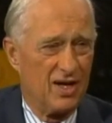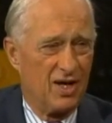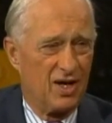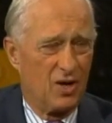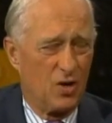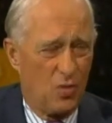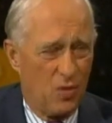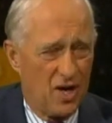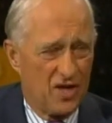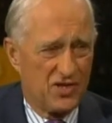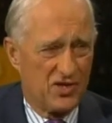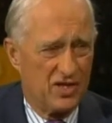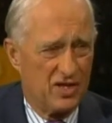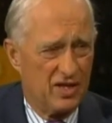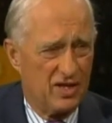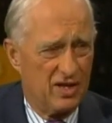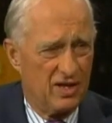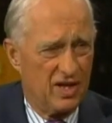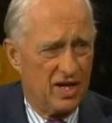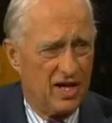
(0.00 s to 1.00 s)

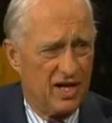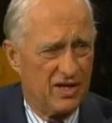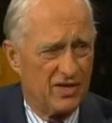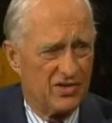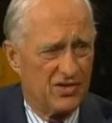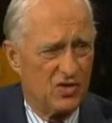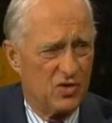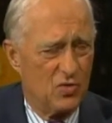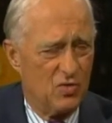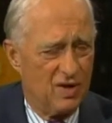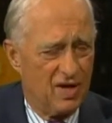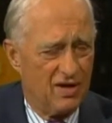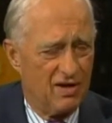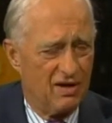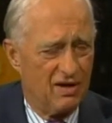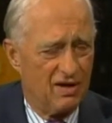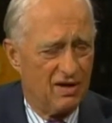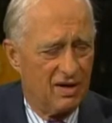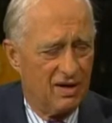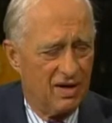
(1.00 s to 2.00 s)
question as to
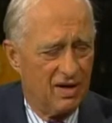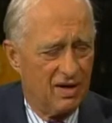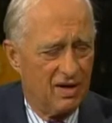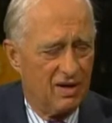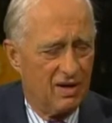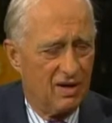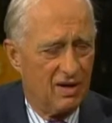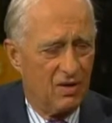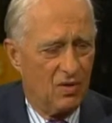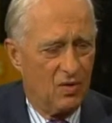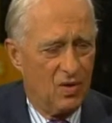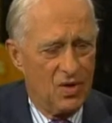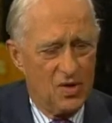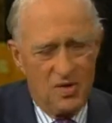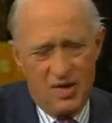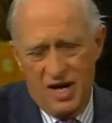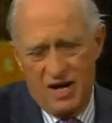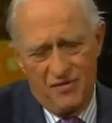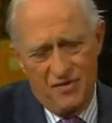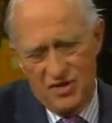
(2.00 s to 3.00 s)
whether when
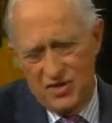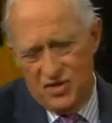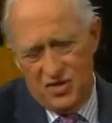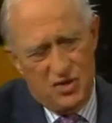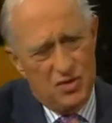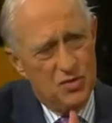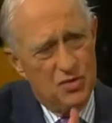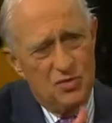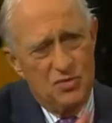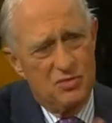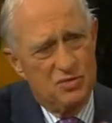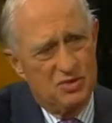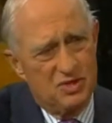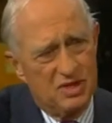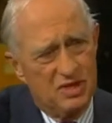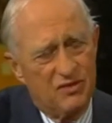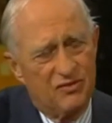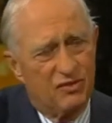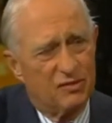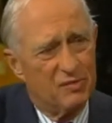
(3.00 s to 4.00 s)
you have this huge
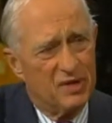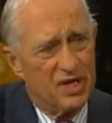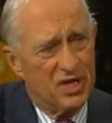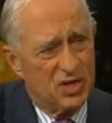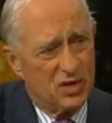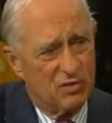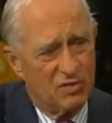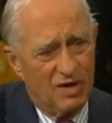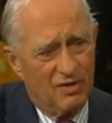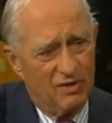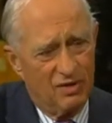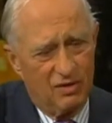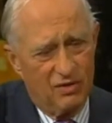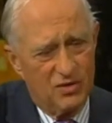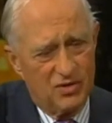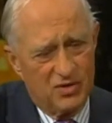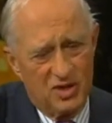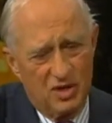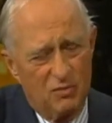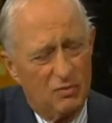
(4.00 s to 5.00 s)
information
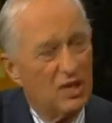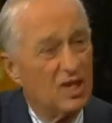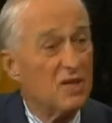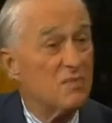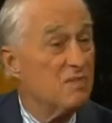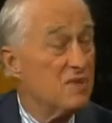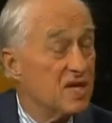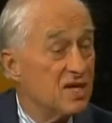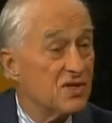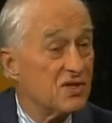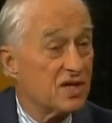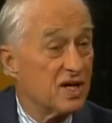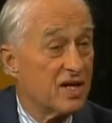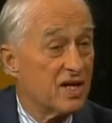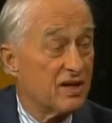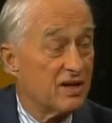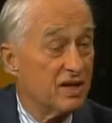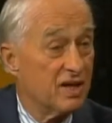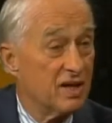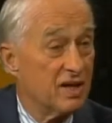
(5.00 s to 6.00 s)
revolution, it really means
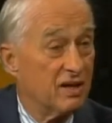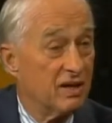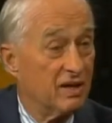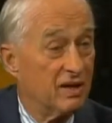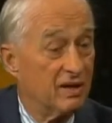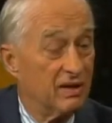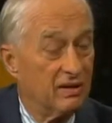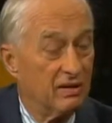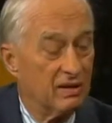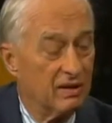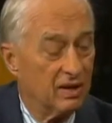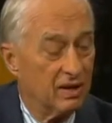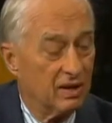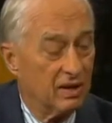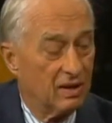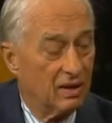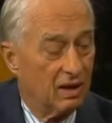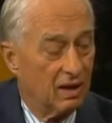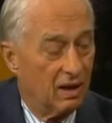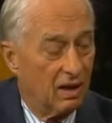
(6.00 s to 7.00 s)
anything in
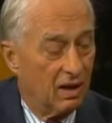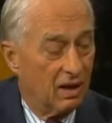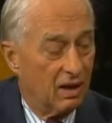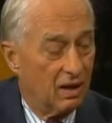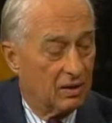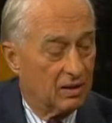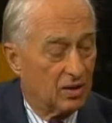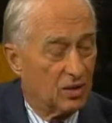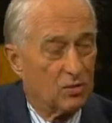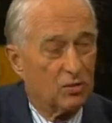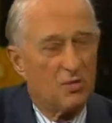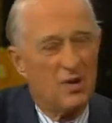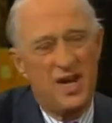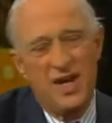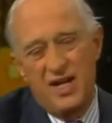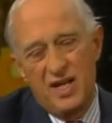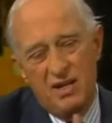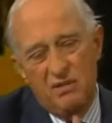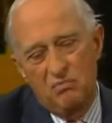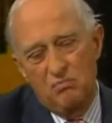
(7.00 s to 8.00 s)
uh,
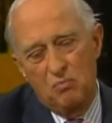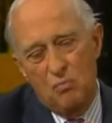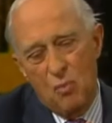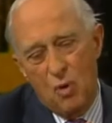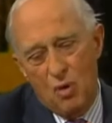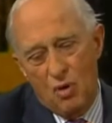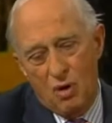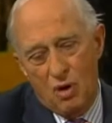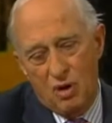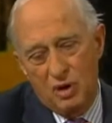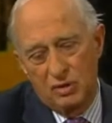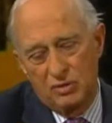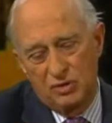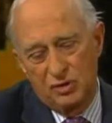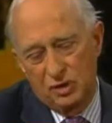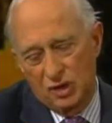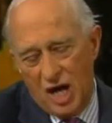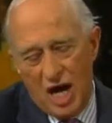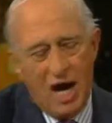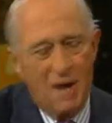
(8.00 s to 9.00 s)
creating more
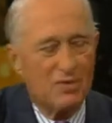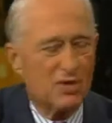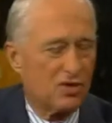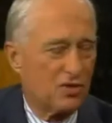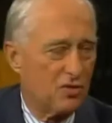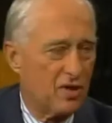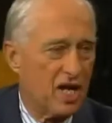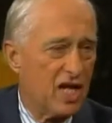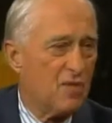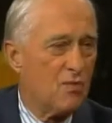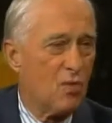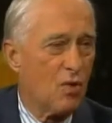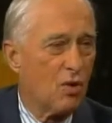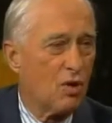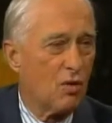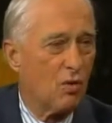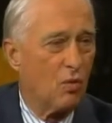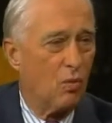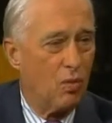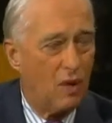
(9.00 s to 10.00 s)
jobs, creating
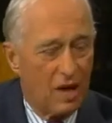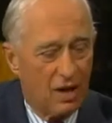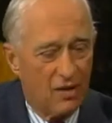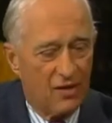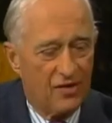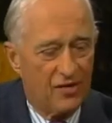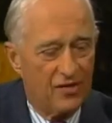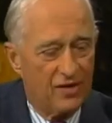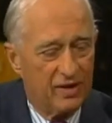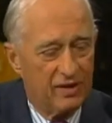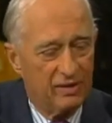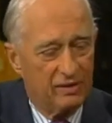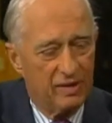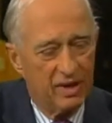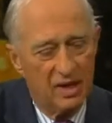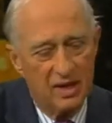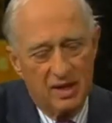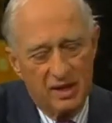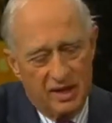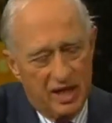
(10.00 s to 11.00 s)
more wealth, and
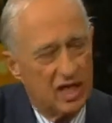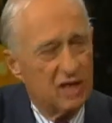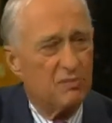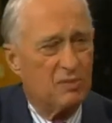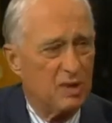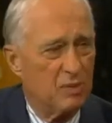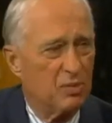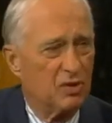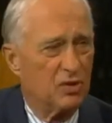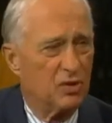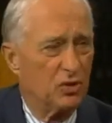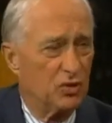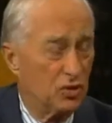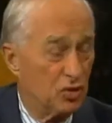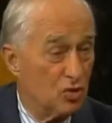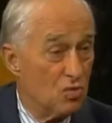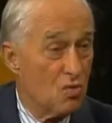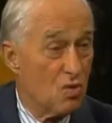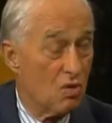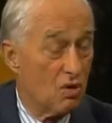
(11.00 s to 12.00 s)
getting people to
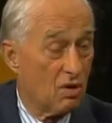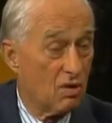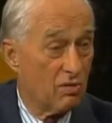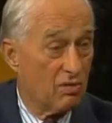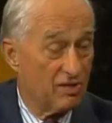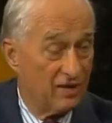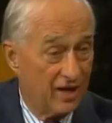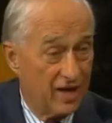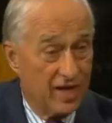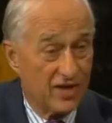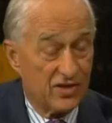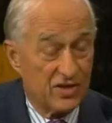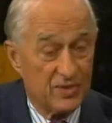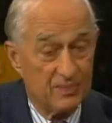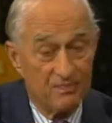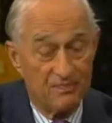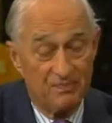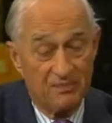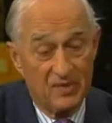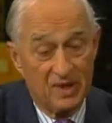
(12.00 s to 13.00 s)
do more with less.
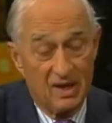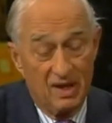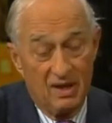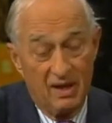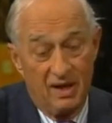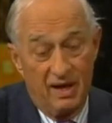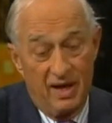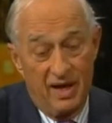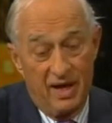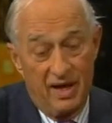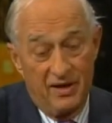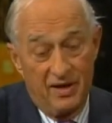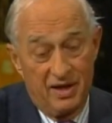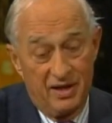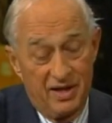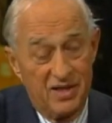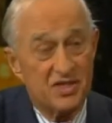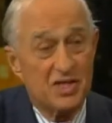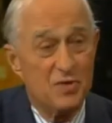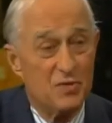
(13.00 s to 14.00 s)
And uh,
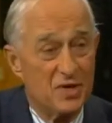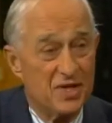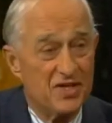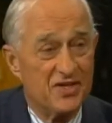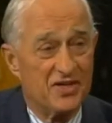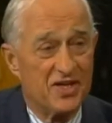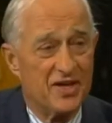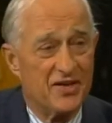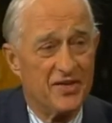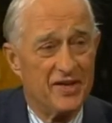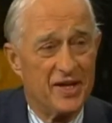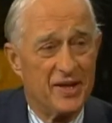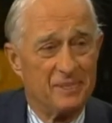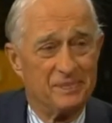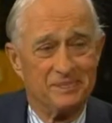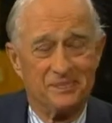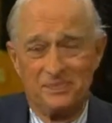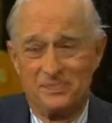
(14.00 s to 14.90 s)
let's see what he said then.